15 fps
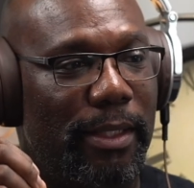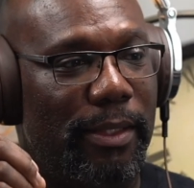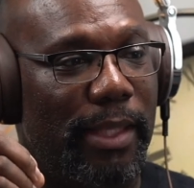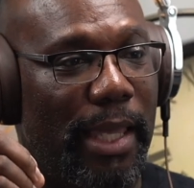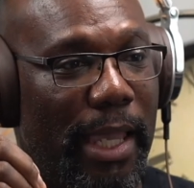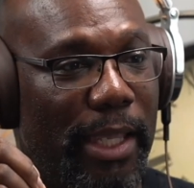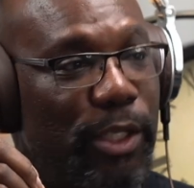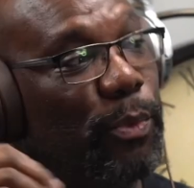
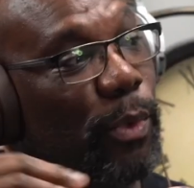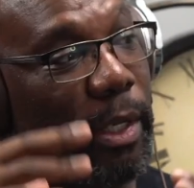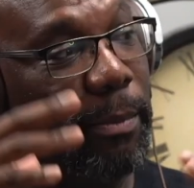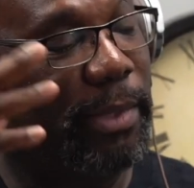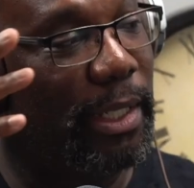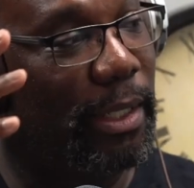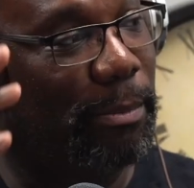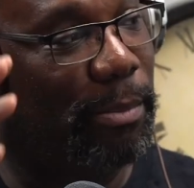that you want to
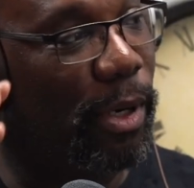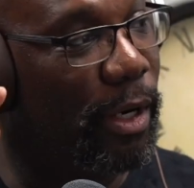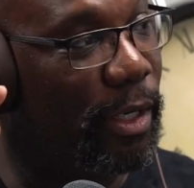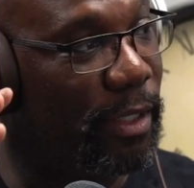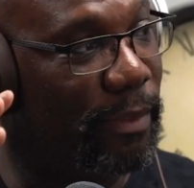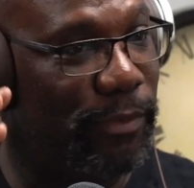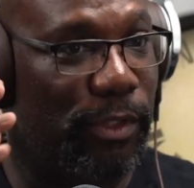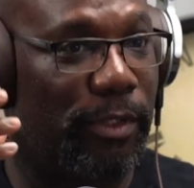be a
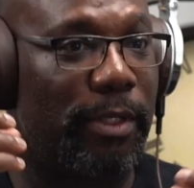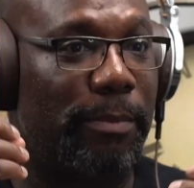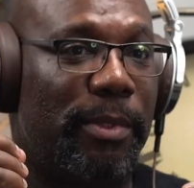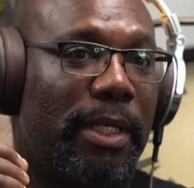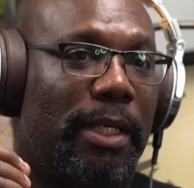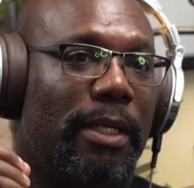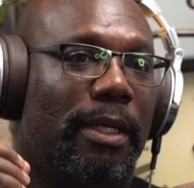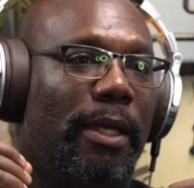part of. You
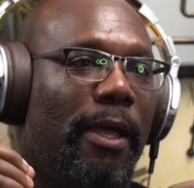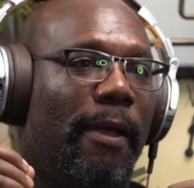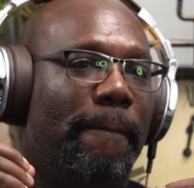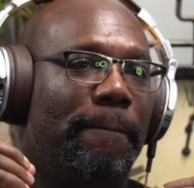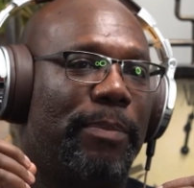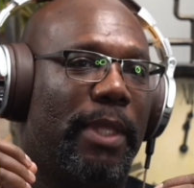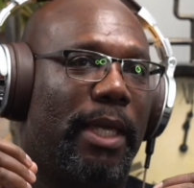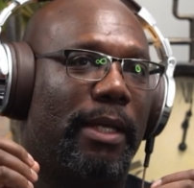could,
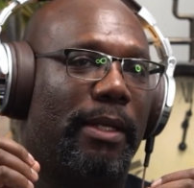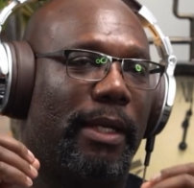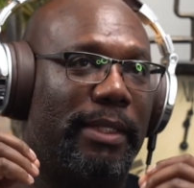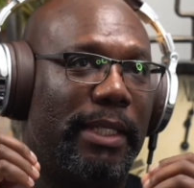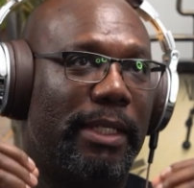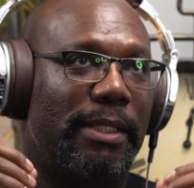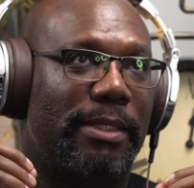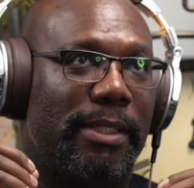and I
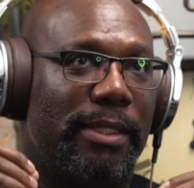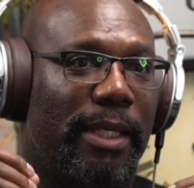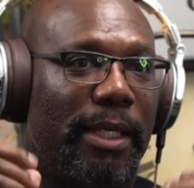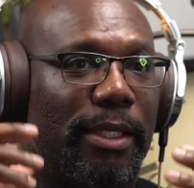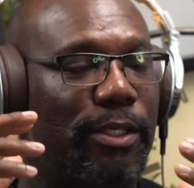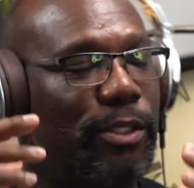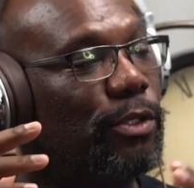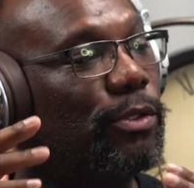think it's the
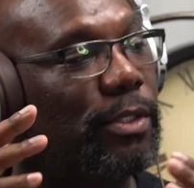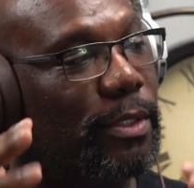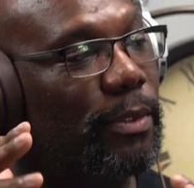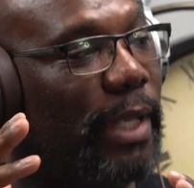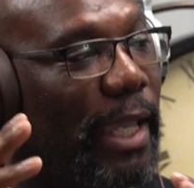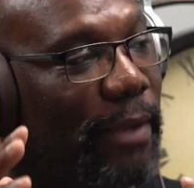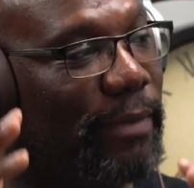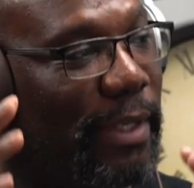thing. You
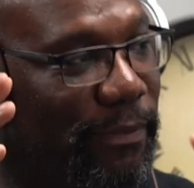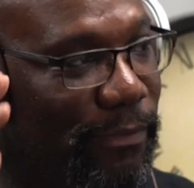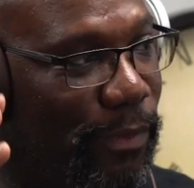still have a